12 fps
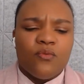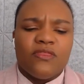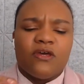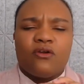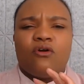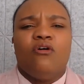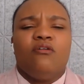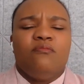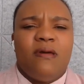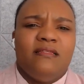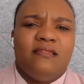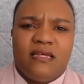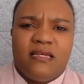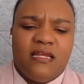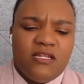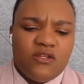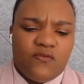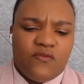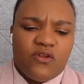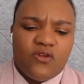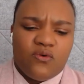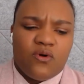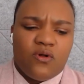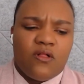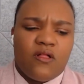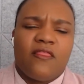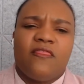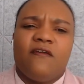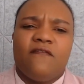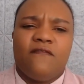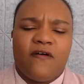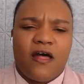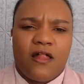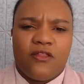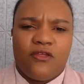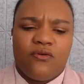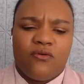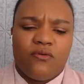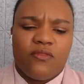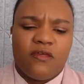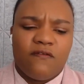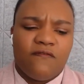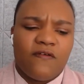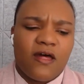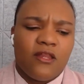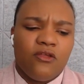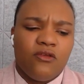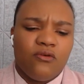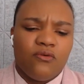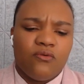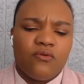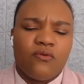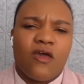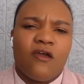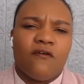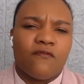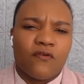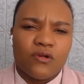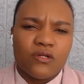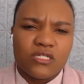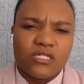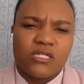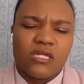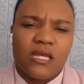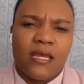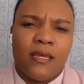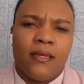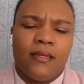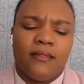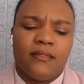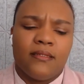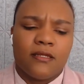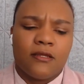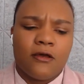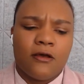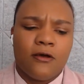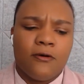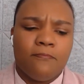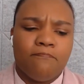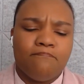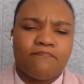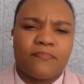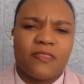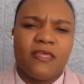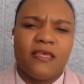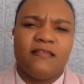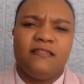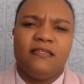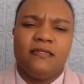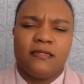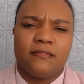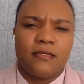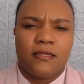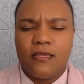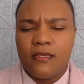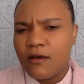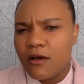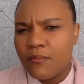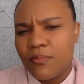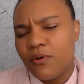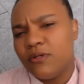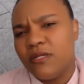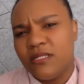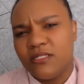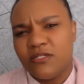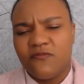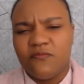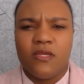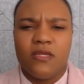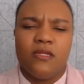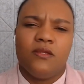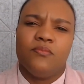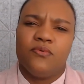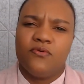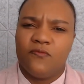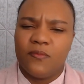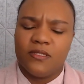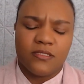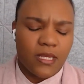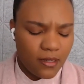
With a growth mindset individual, they value effort, and they see it as a key component of making improvement.